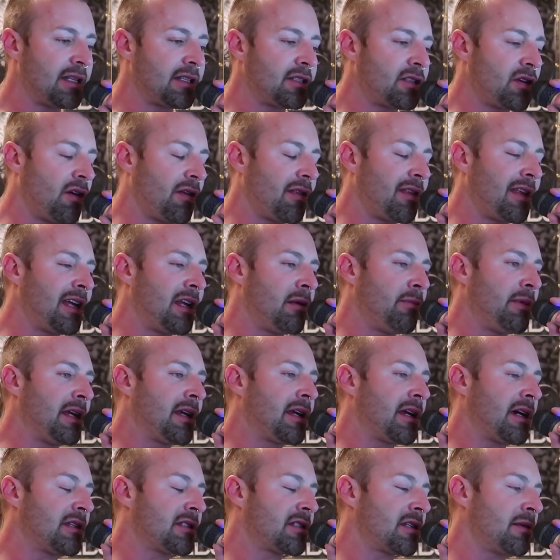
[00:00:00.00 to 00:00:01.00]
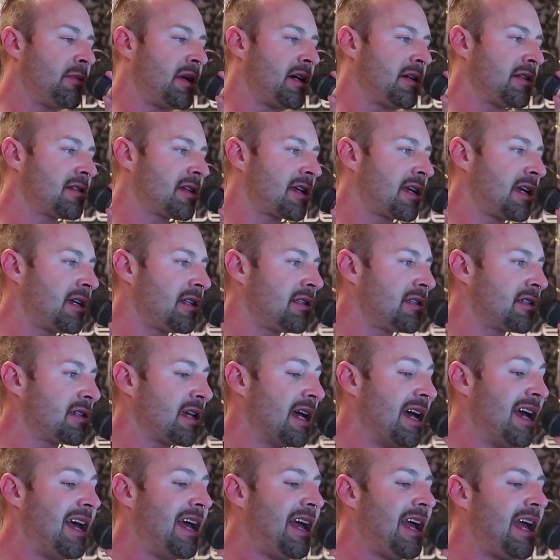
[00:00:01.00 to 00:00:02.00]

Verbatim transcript: It's not there to be customized, kids.